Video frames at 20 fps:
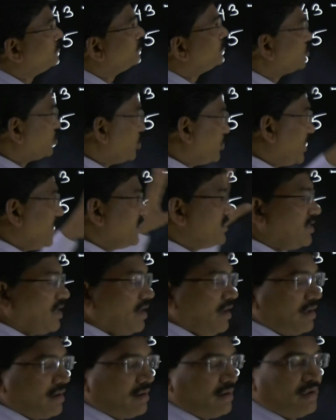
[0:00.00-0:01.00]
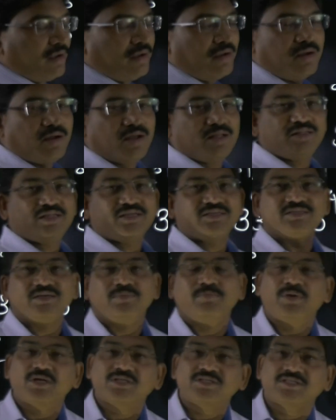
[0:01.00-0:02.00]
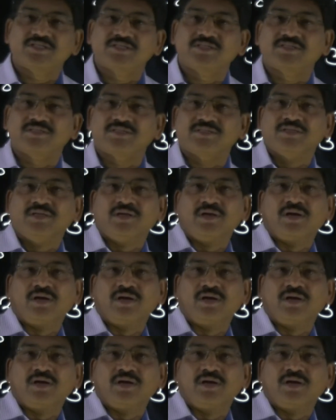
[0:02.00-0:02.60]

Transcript: So these are all these numbers,